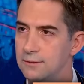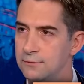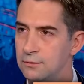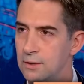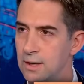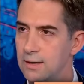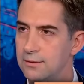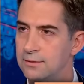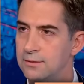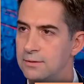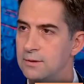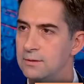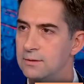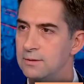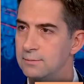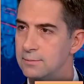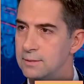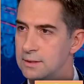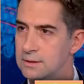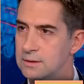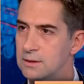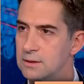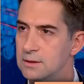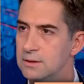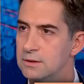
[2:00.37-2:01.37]
if you're out there in the
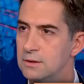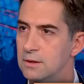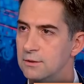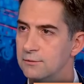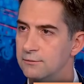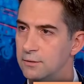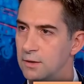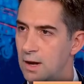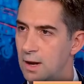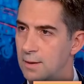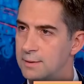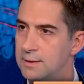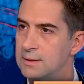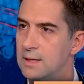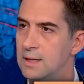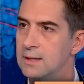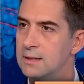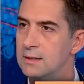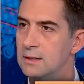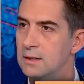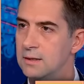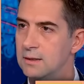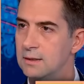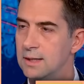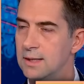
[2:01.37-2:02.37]
business of
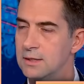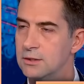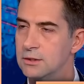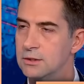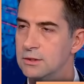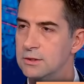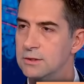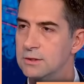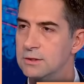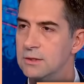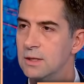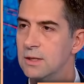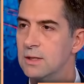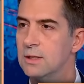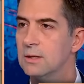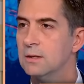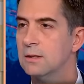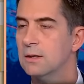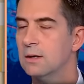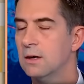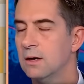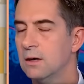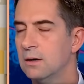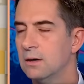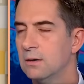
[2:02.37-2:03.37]
commentating on elections, is
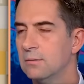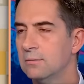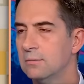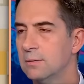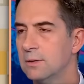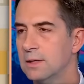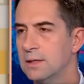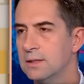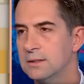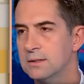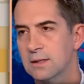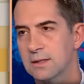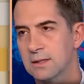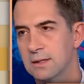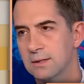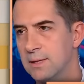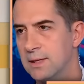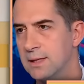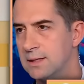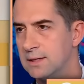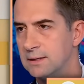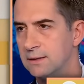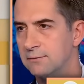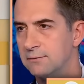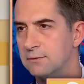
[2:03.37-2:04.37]
not going
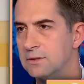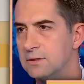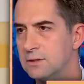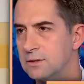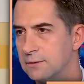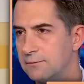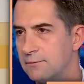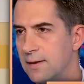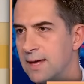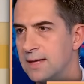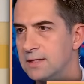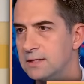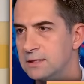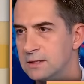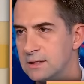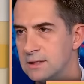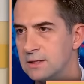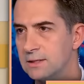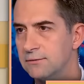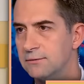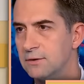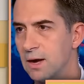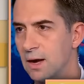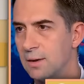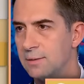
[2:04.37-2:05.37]
to make a difference in the vast
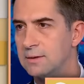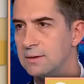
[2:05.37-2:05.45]
sea of